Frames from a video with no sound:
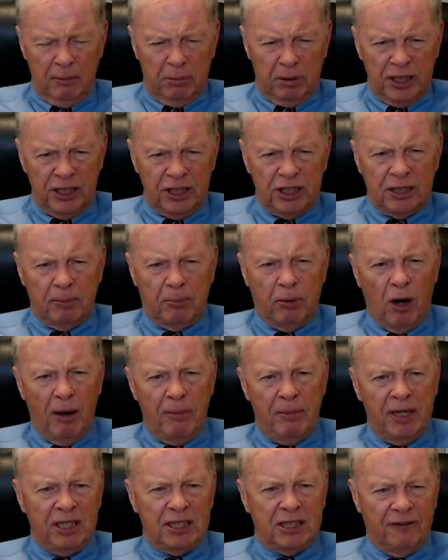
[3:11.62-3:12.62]
police
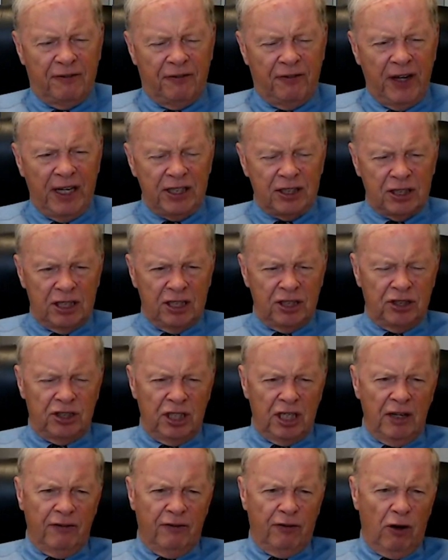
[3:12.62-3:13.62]
department as the face of the
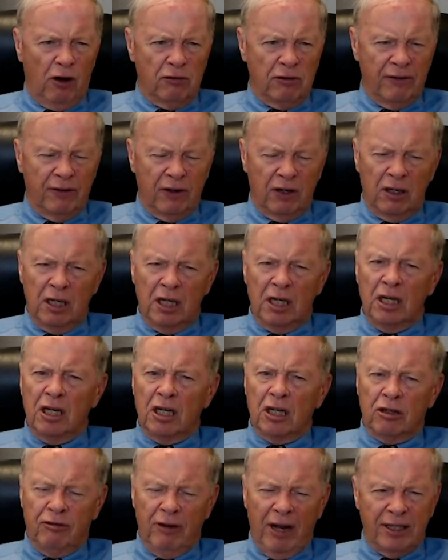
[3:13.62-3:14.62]
city of Fall River.
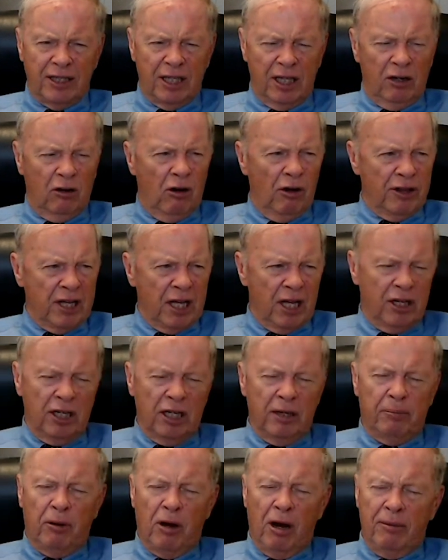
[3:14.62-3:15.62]
Granted, all the
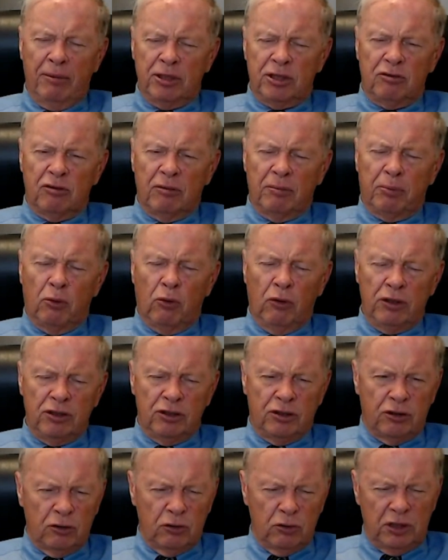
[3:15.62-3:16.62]
other departments are
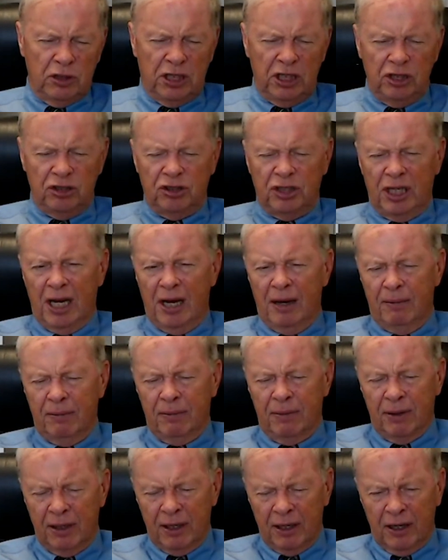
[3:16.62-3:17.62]
important too.
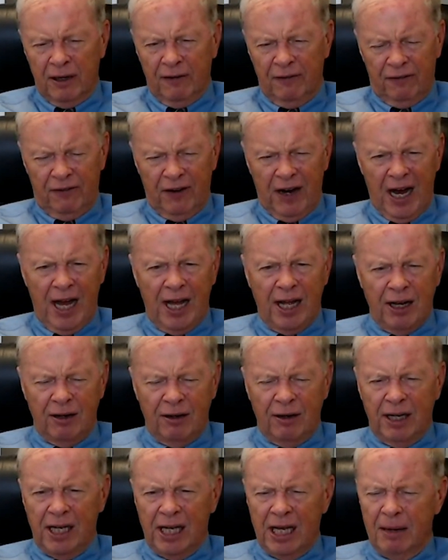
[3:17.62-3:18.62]
DCM,
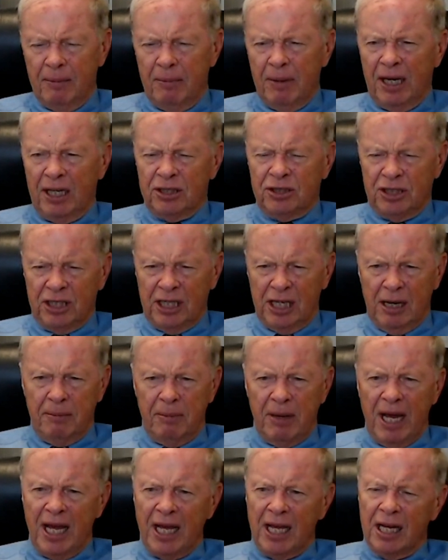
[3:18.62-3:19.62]
fire, EMS,
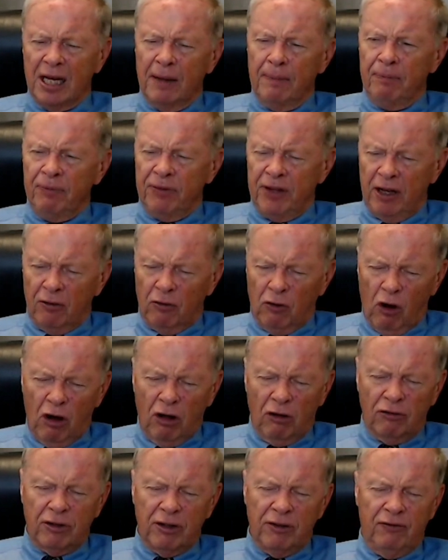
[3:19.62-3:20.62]
EMA. They're
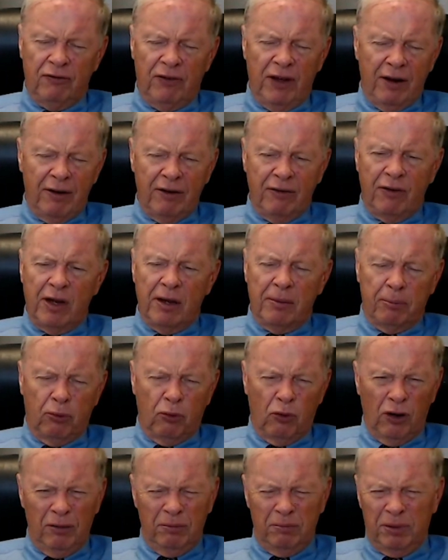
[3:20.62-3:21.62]
all very, very
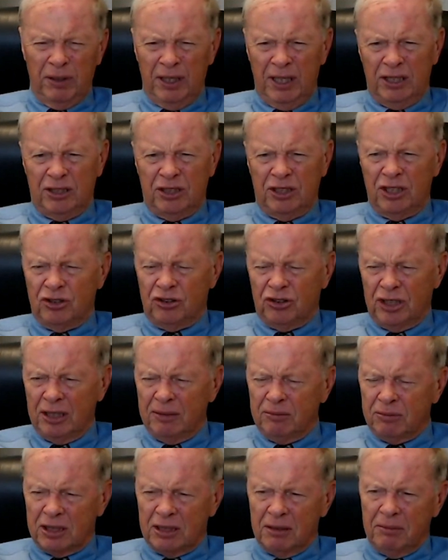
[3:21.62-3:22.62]
important, but it just
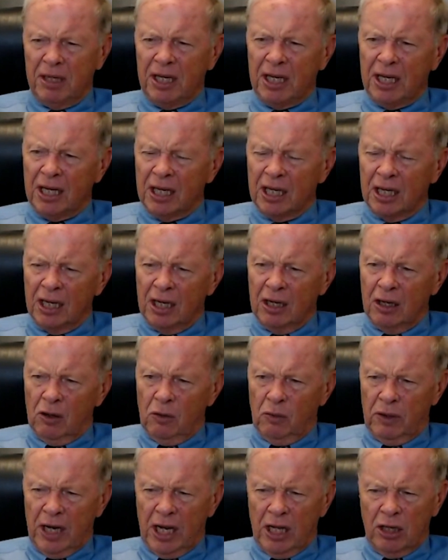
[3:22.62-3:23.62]
seems to me
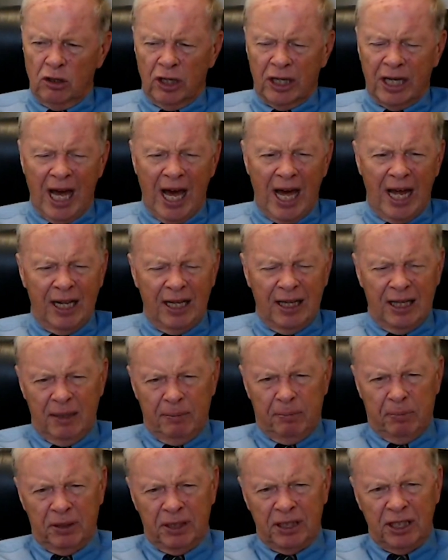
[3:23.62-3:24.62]
when I look at it,
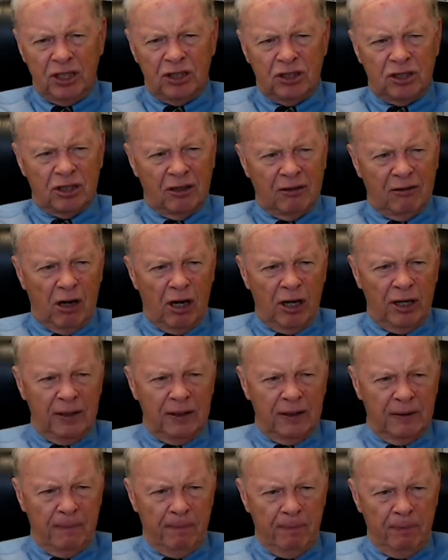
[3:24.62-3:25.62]
the police are
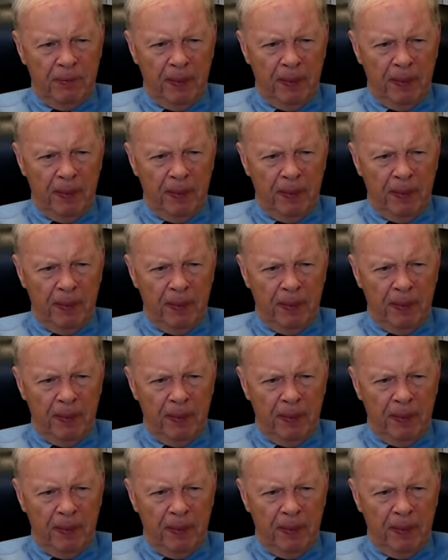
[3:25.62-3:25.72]
on